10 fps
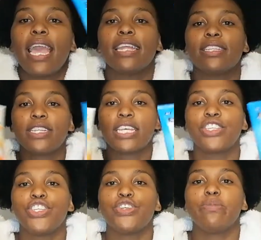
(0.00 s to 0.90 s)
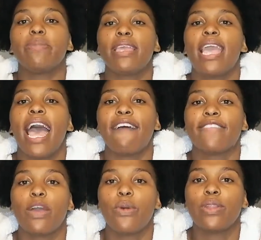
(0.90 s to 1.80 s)
and trust you me,
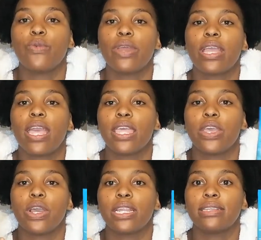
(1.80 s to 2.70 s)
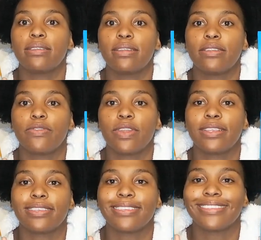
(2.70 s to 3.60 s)
after 1 week you're gonna see the
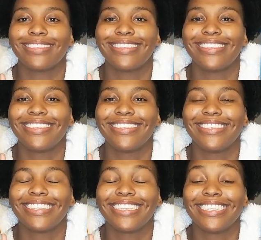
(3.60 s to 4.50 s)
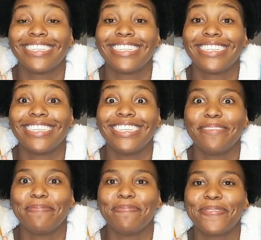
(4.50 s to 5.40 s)
difference. Yep.